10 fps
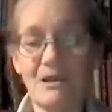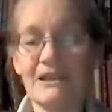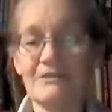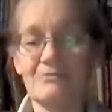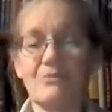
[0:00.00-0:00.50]

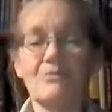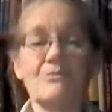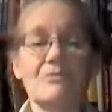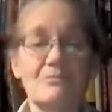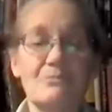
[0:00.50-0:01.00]
probably
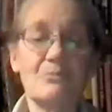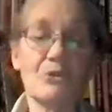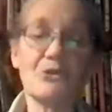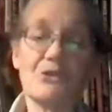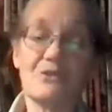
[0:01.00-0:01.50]

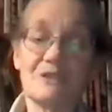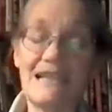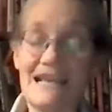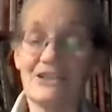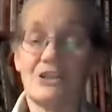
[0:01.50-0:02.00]
more useful
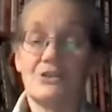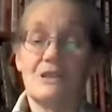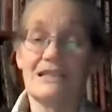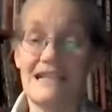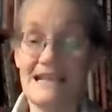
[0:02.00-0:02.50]
to ask you
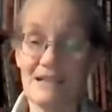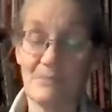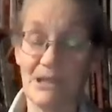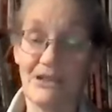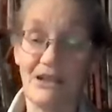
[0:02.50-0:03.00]
than to ask
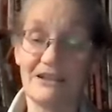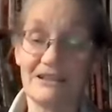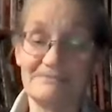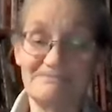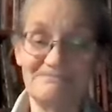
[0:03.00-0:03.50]
my dog.